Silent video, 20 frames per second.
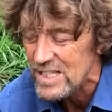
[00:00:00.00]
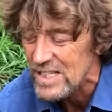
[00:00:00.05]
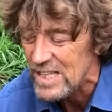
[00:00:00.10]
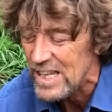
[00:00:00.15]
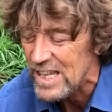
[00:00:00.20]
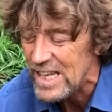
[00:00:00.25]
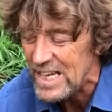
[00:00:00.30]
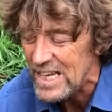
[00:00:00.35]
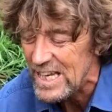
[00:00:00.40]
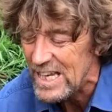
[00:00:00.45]

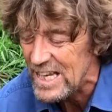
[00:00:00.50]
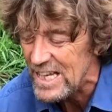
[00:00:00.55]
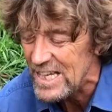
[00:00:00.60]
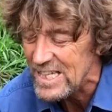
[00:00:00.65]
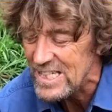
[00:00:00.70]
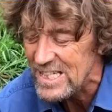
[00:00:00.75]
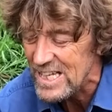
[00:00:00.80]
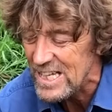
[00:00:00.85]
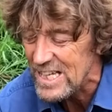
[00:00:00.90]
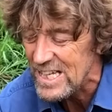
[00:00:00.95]
and they
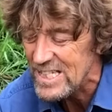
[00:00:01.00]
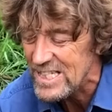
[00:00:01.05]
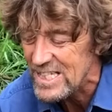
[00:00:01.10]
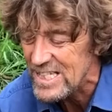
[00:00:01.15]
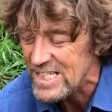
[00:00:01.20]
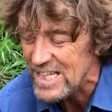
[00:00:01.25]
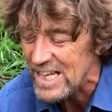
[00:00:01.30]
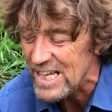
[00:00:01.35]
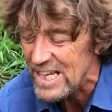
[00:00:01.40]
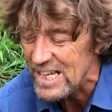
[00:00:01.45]
easily
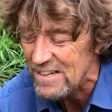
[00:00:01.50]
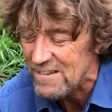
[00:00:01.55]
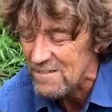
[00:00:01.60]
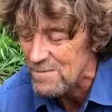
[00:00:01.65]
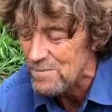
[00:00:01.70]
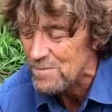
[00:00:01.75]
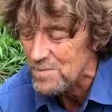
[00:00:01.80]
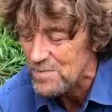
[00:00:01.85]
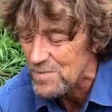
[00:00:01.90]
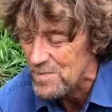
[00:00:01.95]
sit
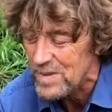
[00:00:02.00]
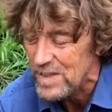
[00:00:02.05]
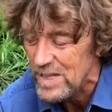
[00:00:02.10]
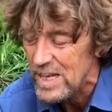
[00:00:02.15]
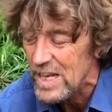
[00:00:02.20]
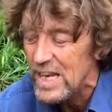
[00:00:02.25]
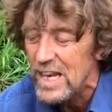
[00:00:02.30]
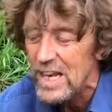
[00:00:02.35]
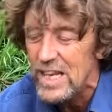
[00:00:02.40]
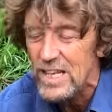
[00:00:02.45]

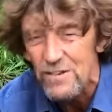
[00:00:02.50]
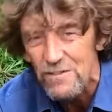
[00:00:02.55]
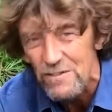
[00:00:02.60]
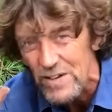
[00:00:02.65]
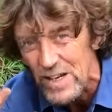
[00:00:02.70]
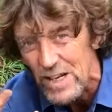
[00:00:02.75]
in your